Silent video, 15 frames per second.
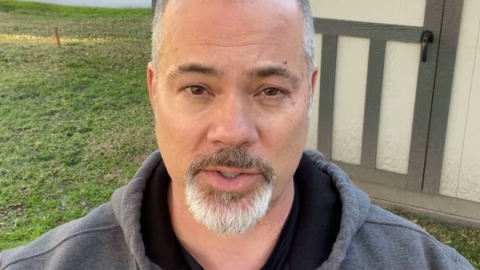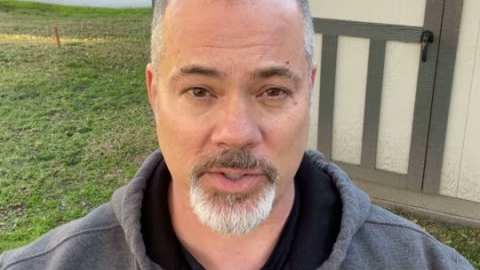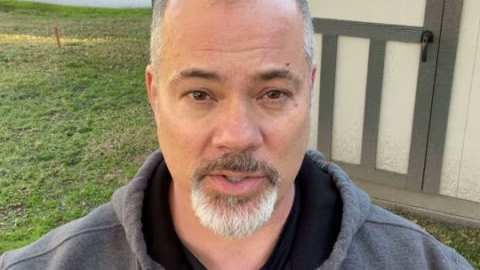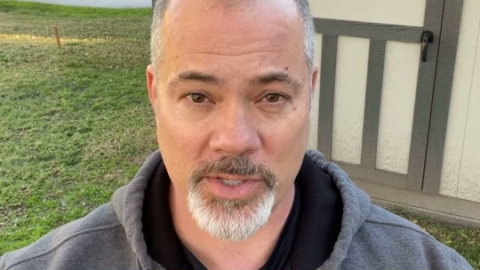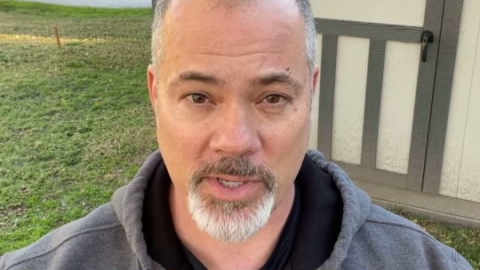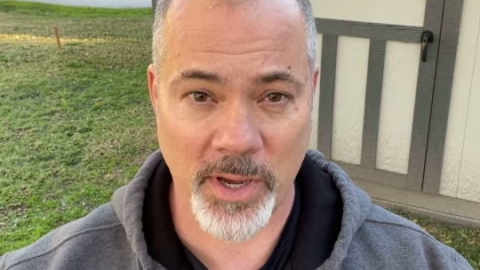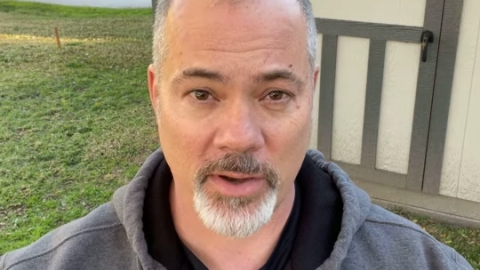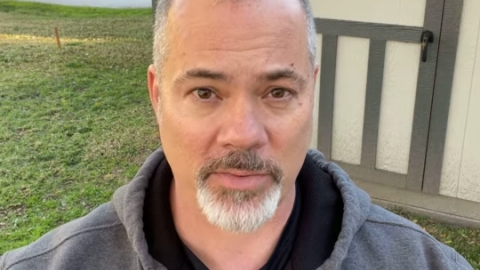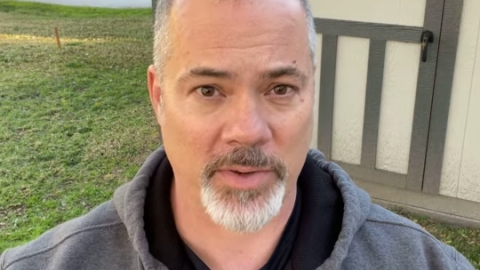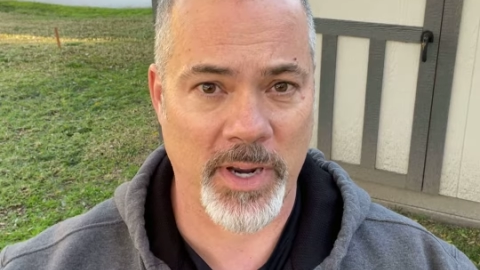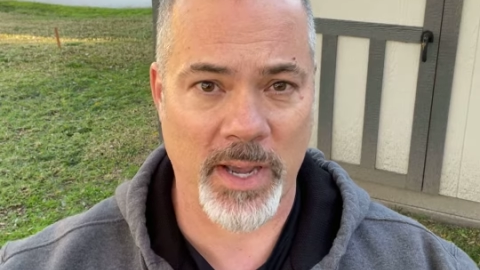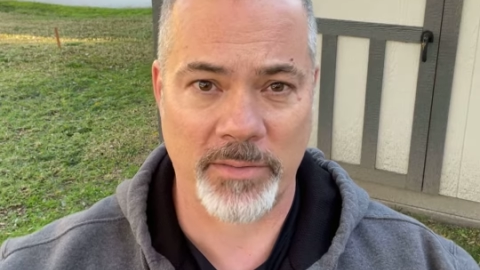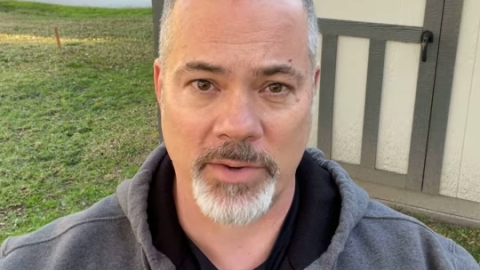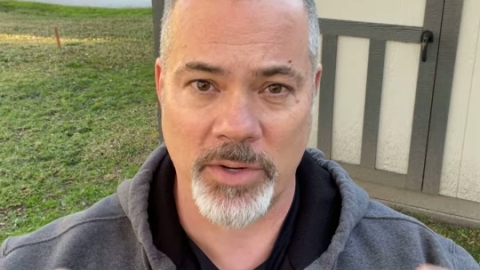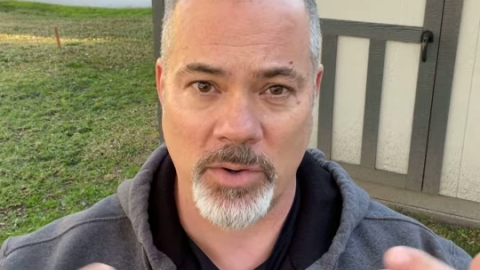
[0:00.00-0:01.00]
yourself and
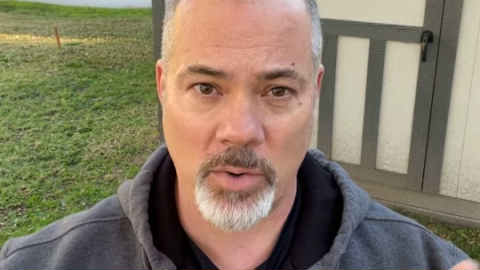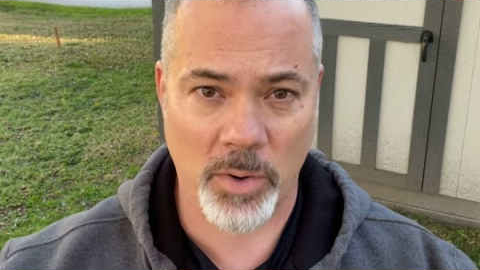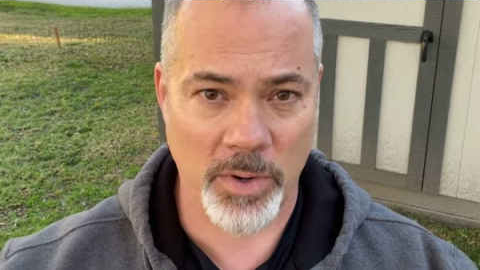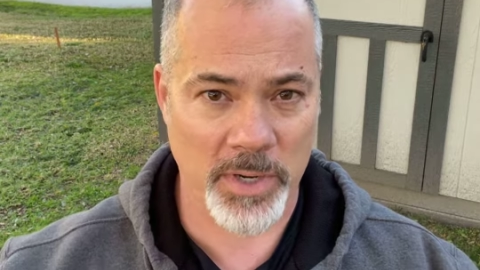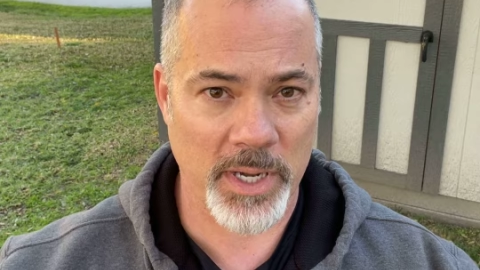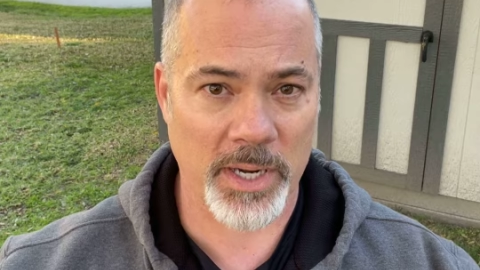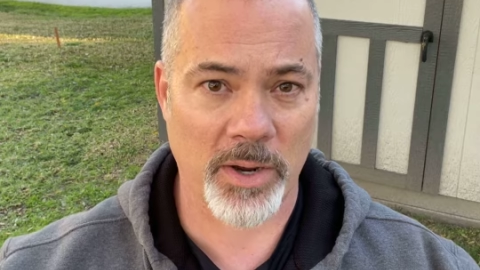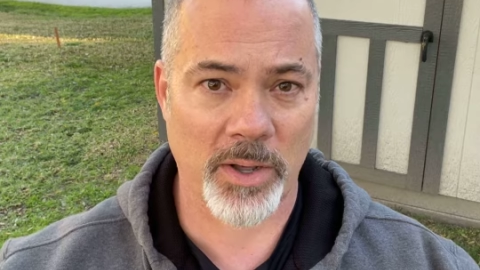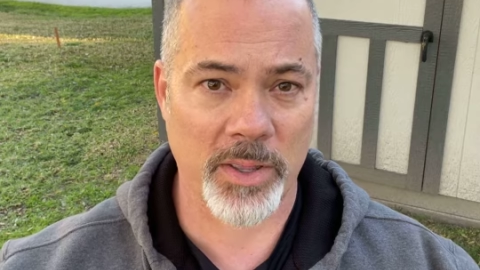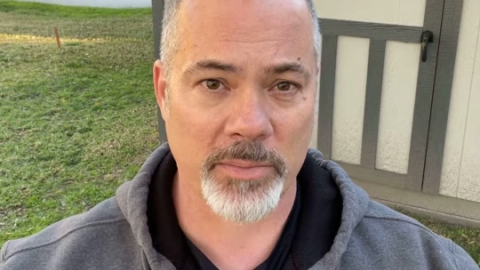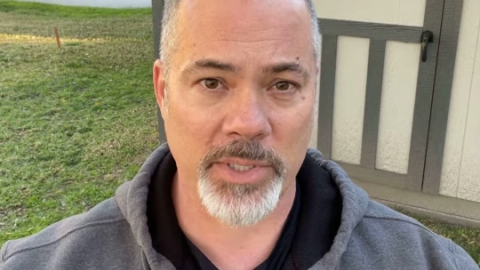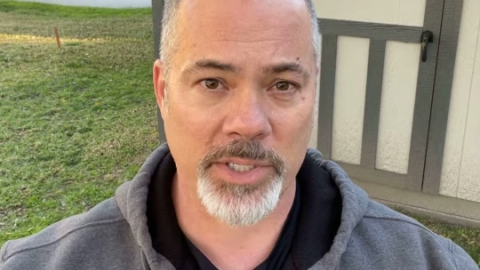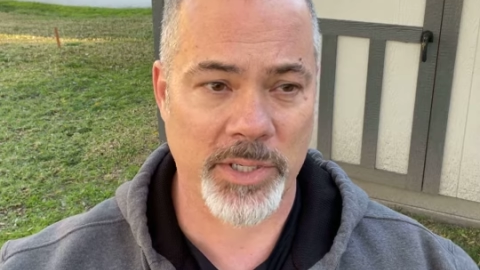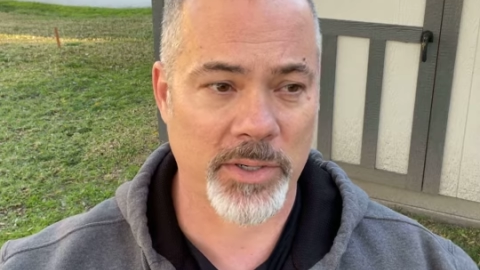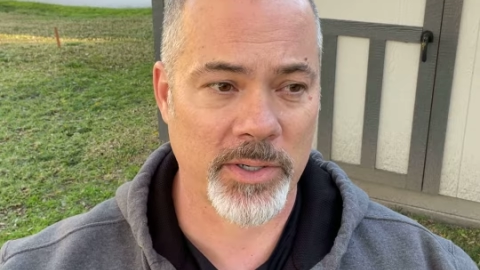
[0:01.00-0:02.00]
having to coordinate all the
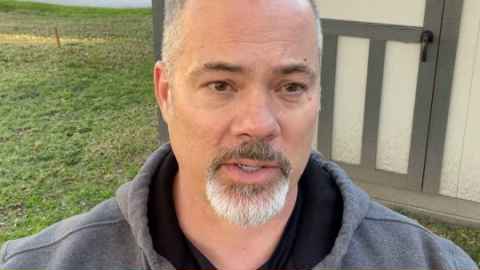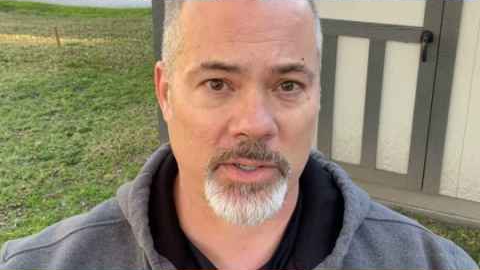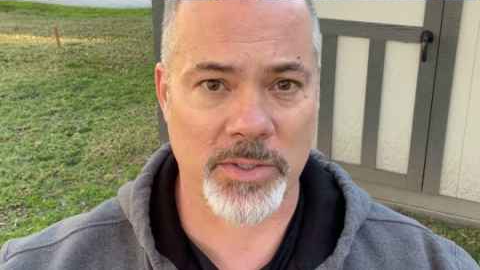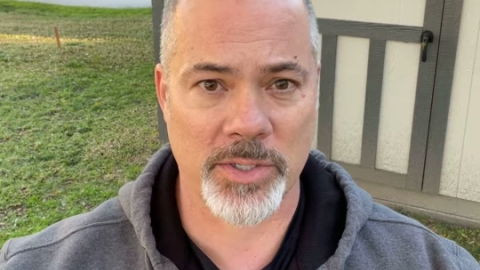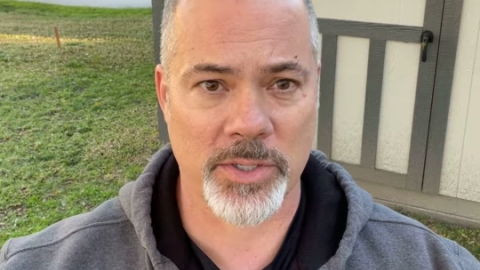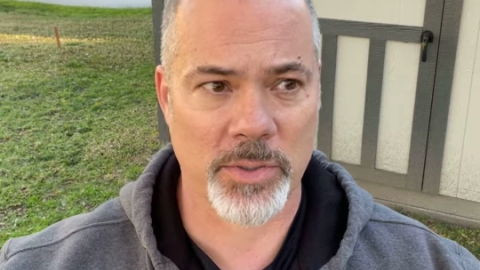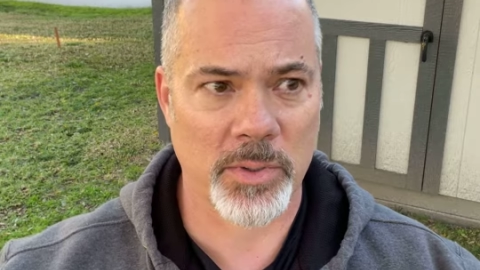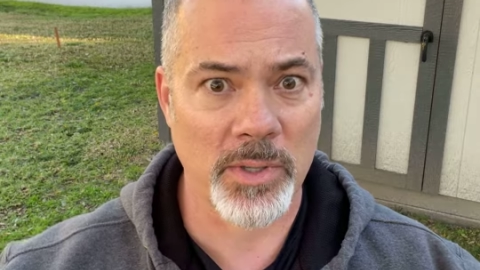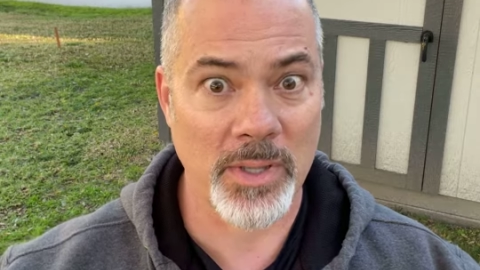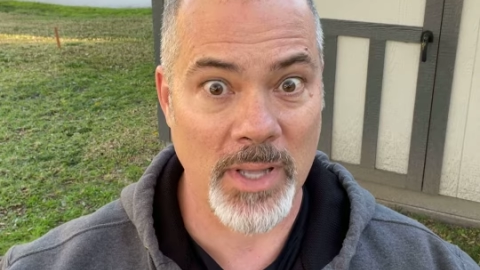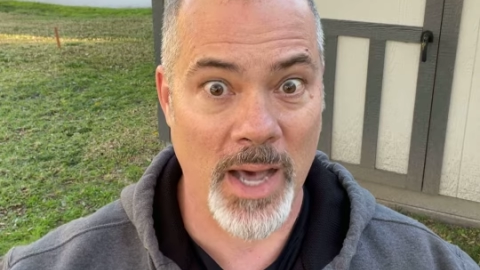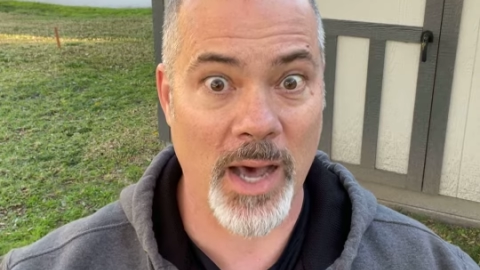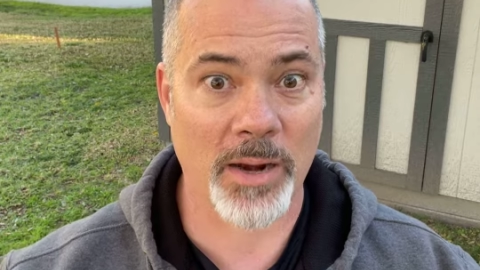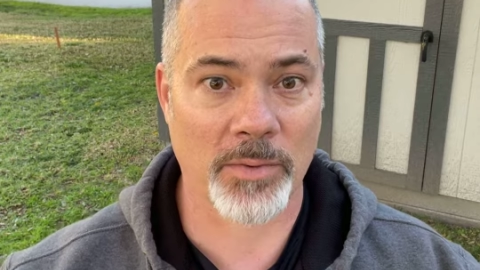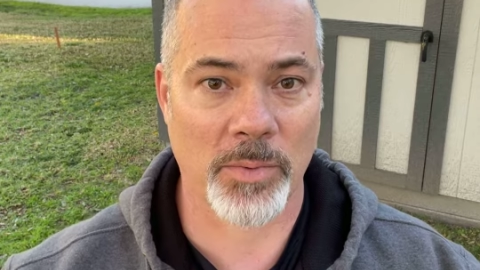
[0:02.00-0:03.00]
materials and do a
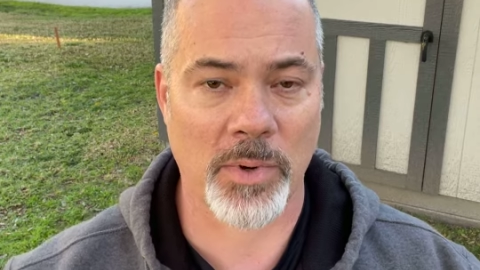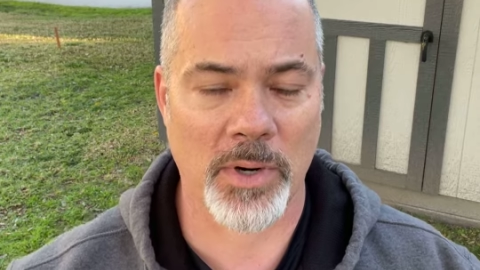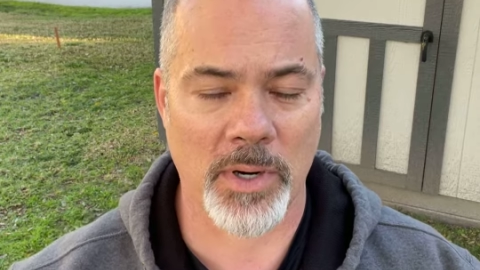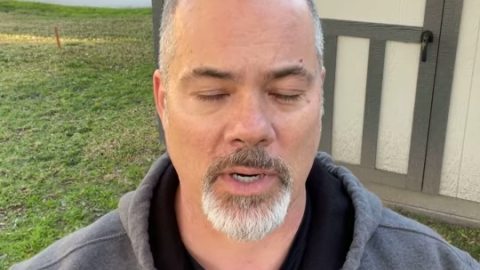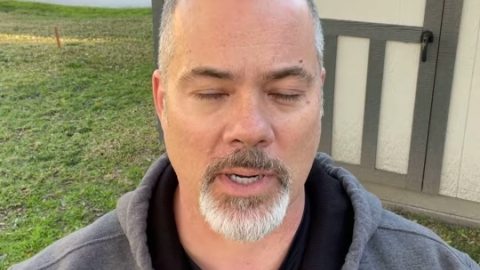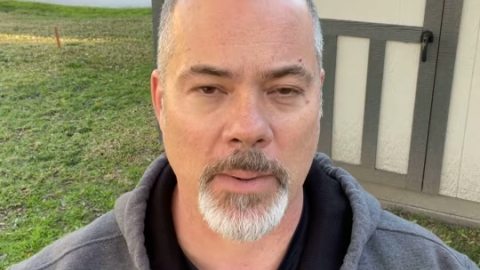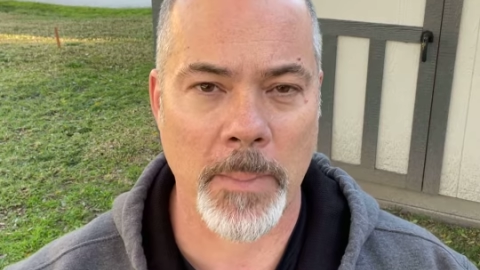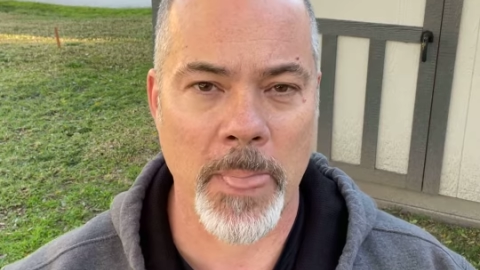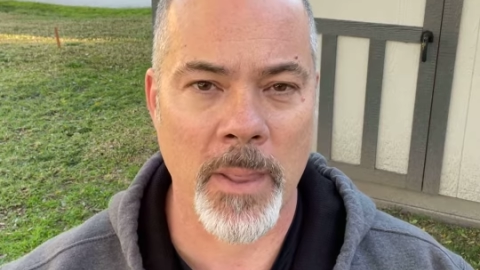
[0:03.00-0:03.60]
lot of work?